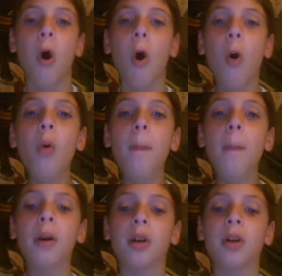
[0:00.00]
Who would
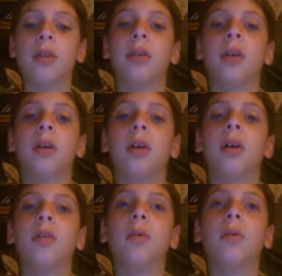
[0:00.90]
put it?
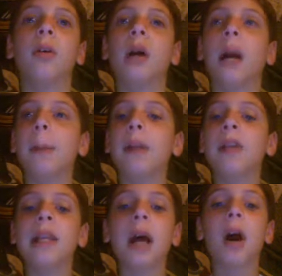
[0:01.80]
Well, I'm not
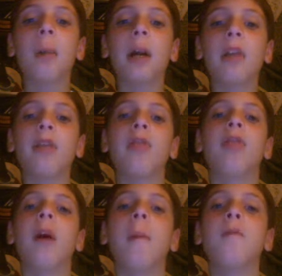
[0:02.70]
saying that Harmonix is
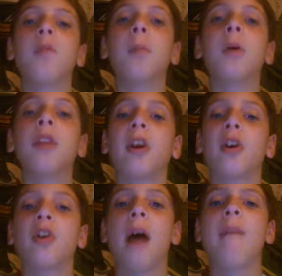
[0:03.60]
dumb for putting the
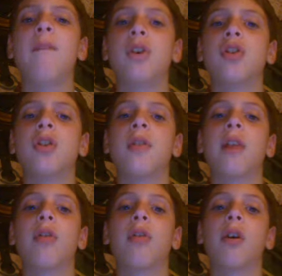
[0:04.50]
crap version of that
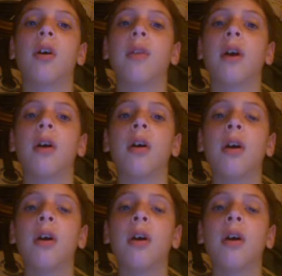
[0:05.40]
song on there.